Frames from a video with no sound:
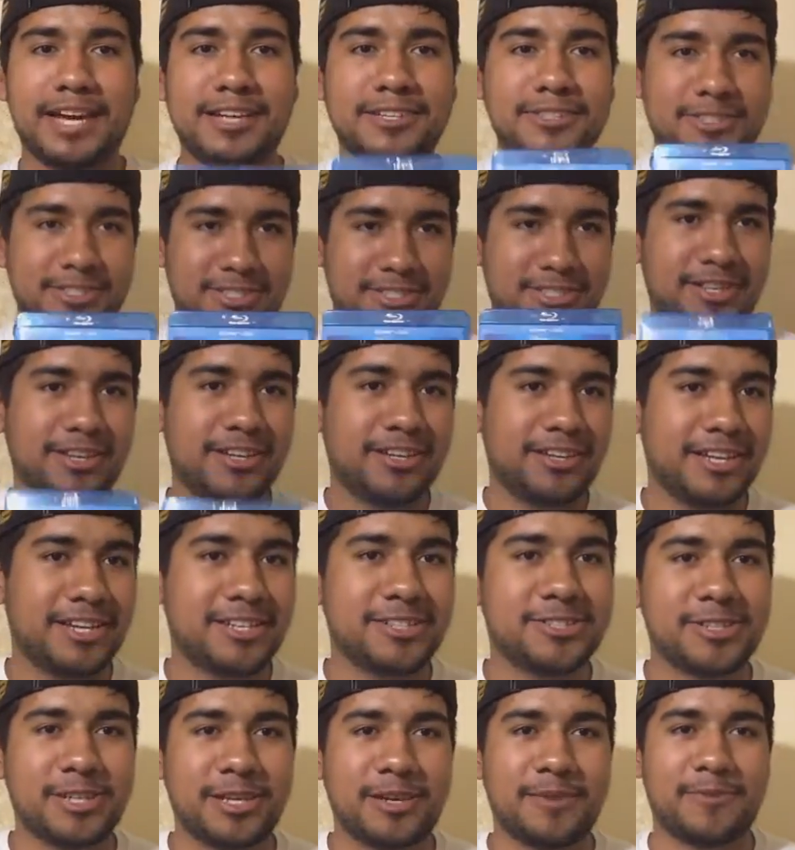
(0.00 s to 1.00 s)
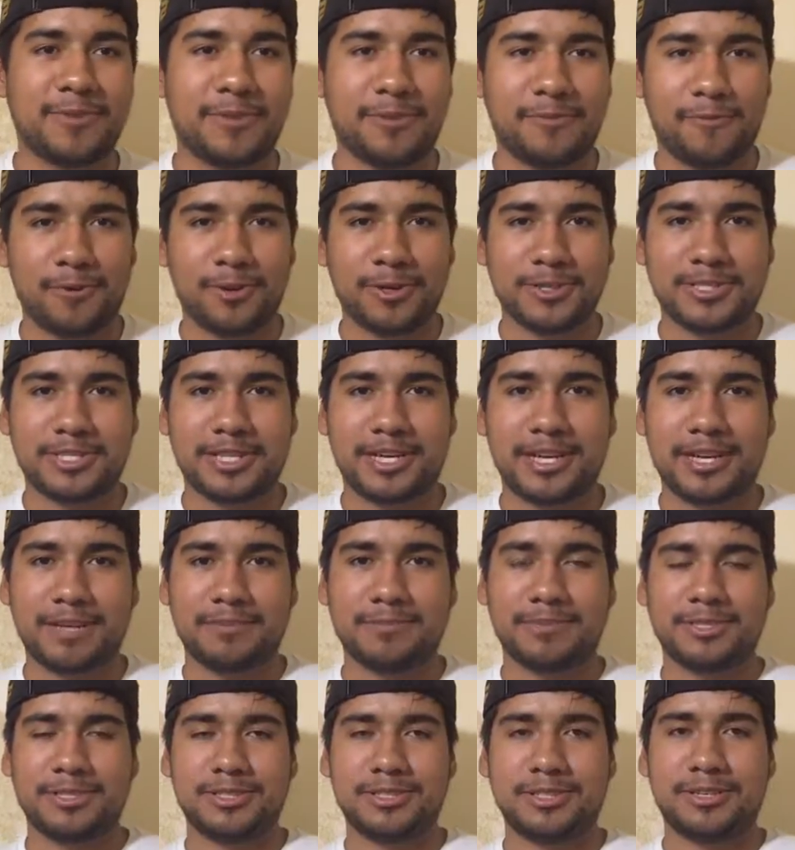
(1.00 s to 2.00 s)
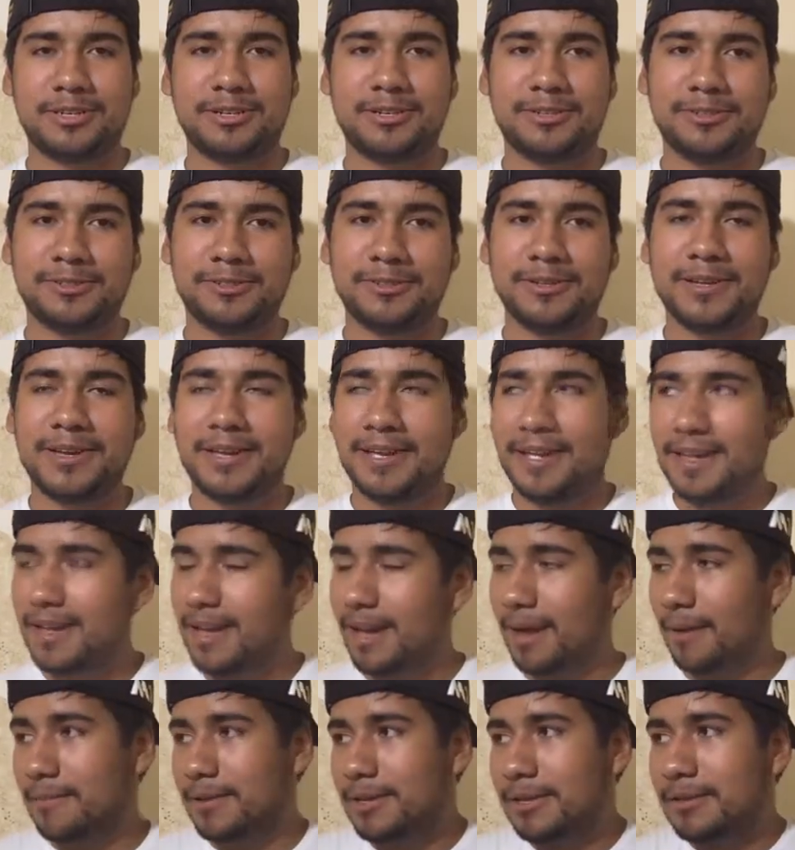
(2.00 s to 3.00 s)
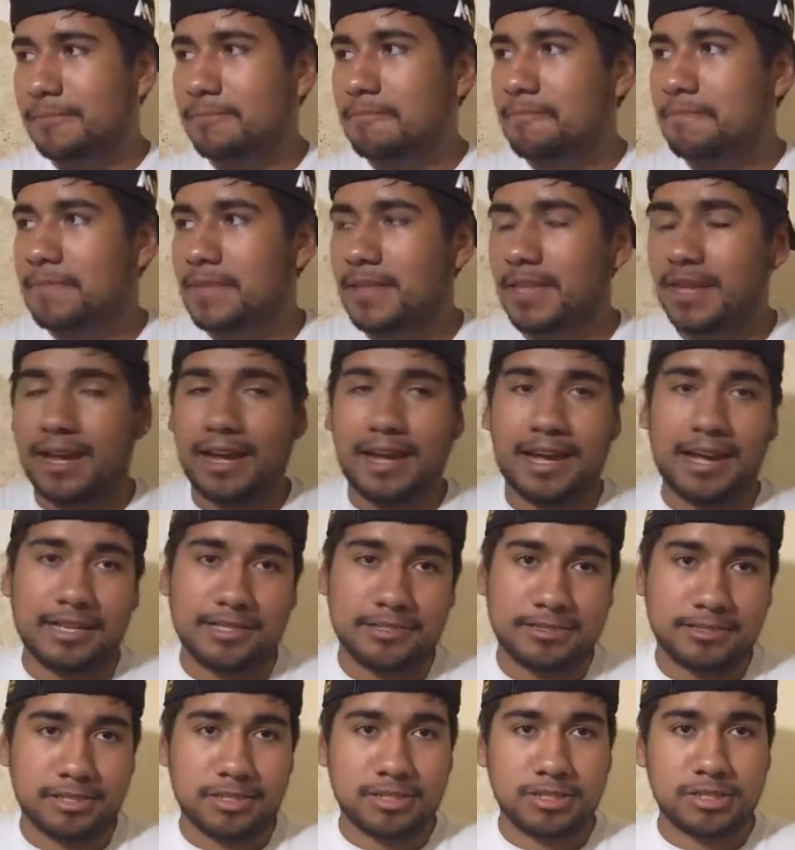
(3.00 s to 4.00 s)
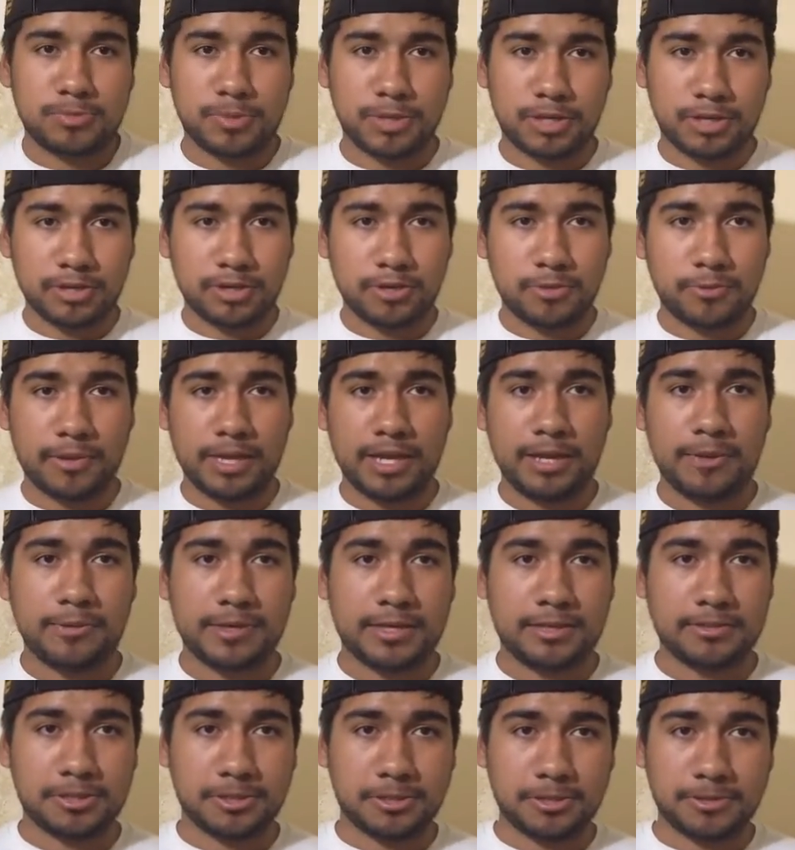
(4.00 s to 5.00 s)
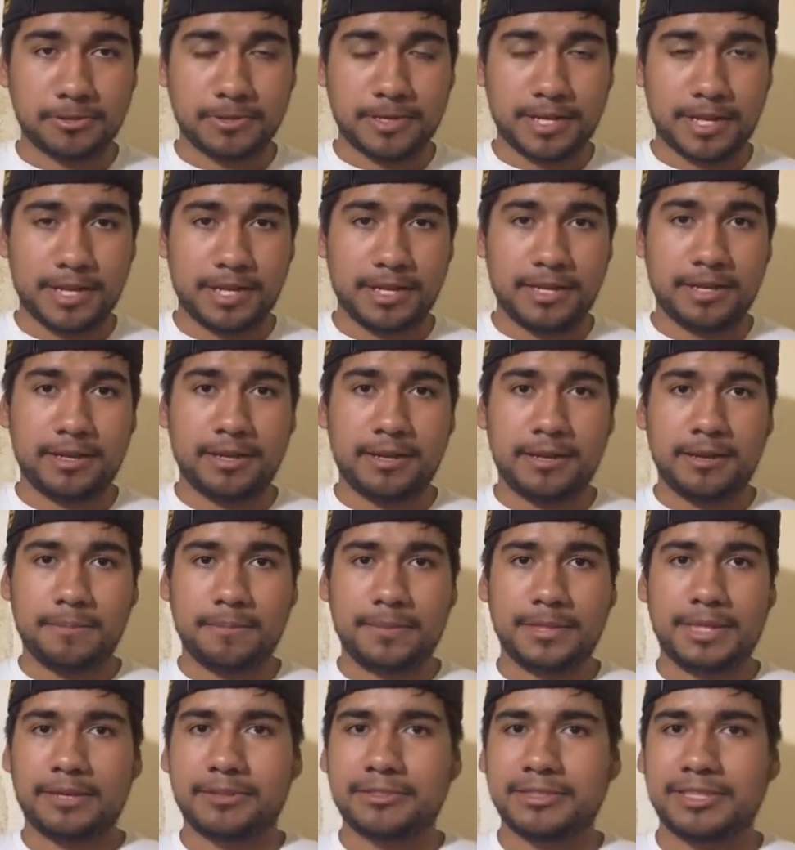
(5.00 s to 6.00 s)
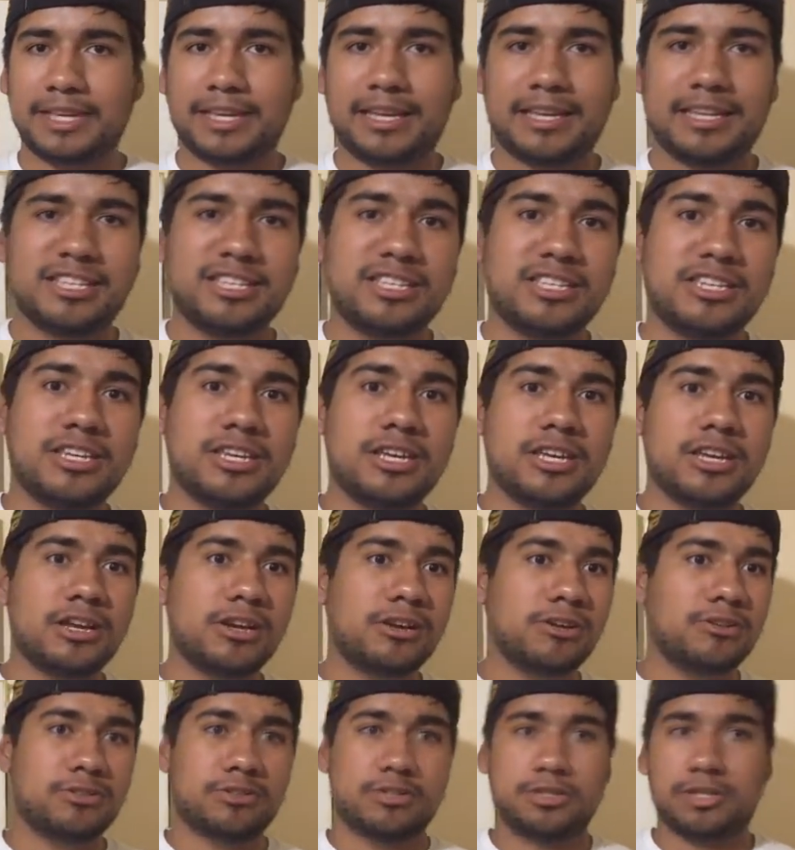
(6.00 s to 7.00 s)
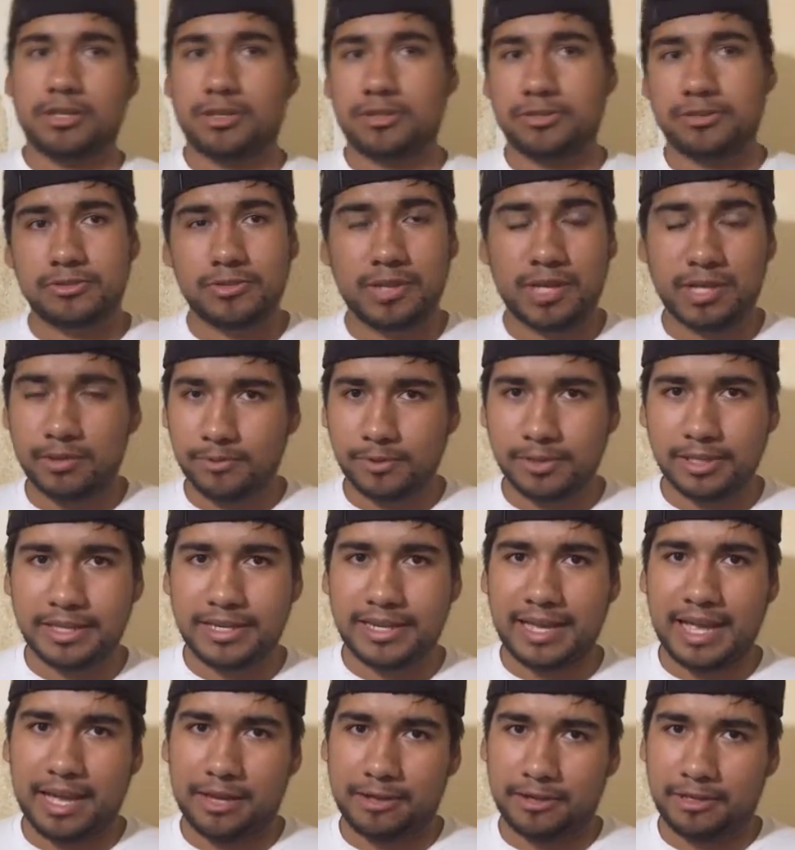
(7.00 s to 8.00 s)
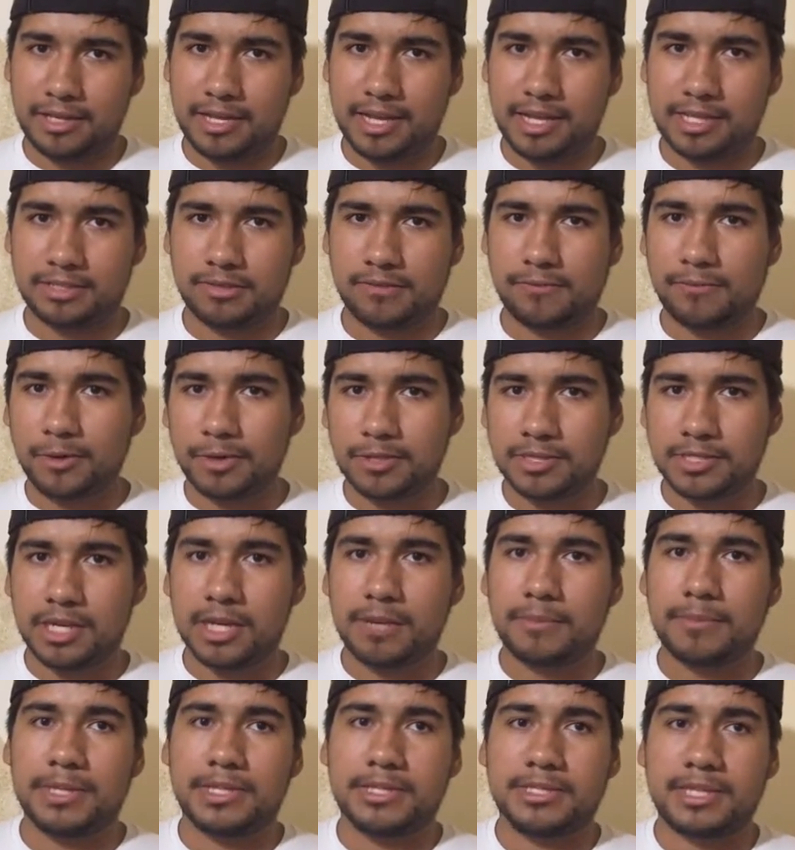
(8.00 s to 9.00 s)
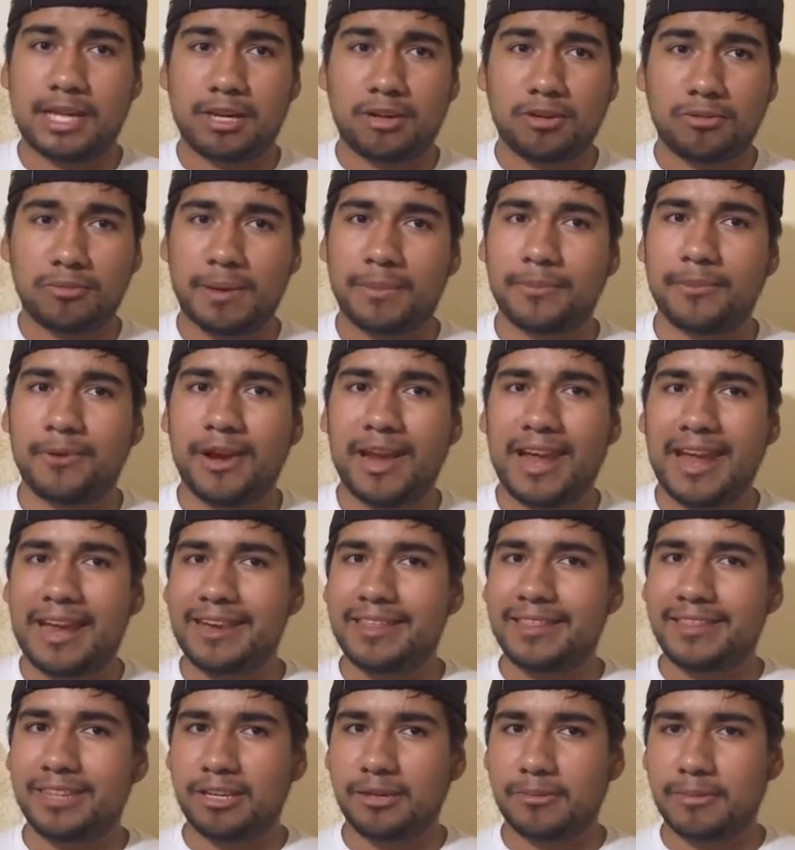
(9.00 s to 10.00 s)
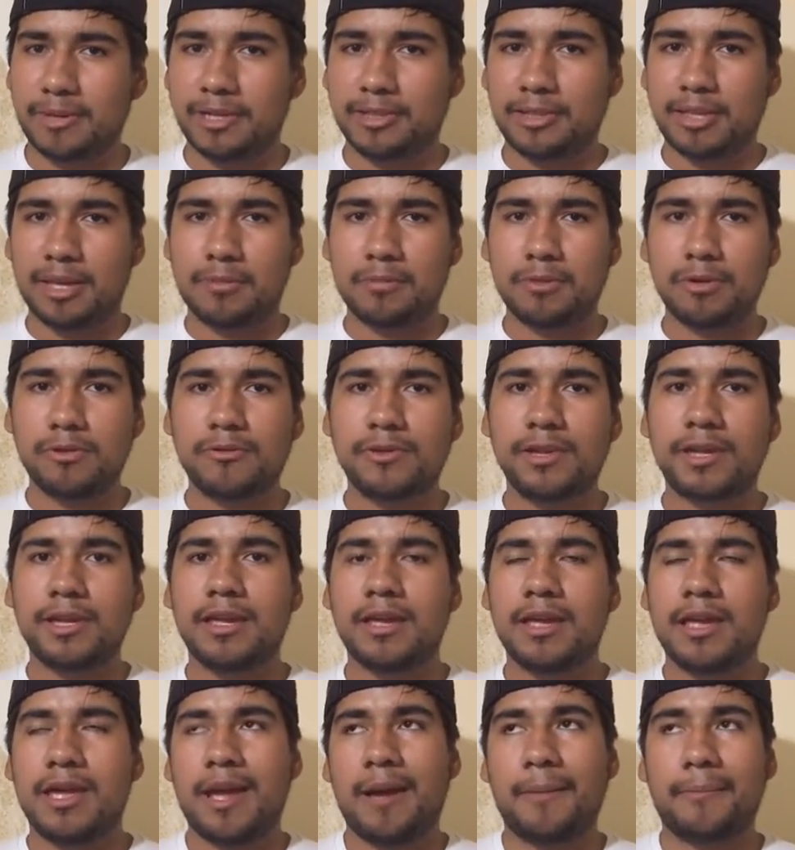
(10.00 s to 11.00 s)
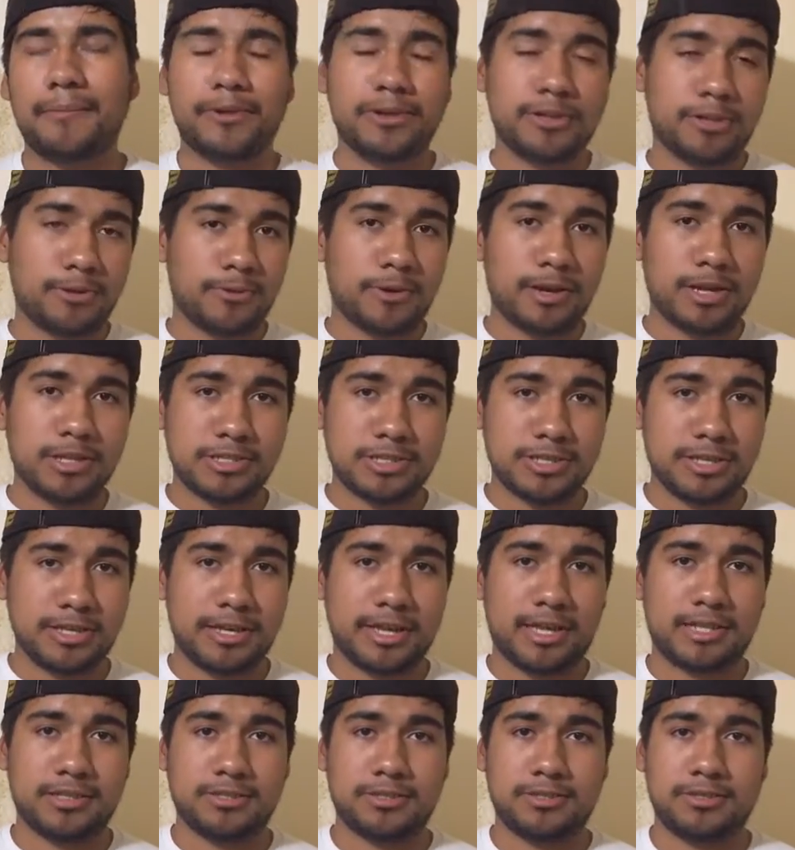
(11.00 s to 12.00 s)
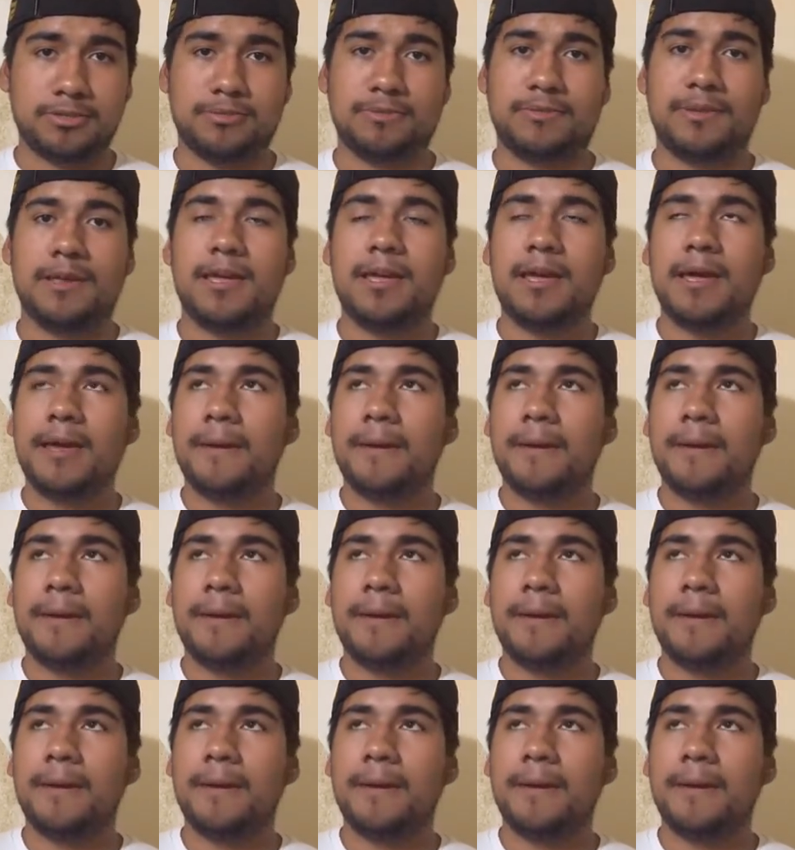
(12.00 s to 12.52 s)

I just saw it yesterday for the first time. So, I mean, I saw Spirited Away when I was a little kid, but that was like years ago, so I don't really count it as the first time because I don't remember anything about that movie. I'm gonna watch it again soon.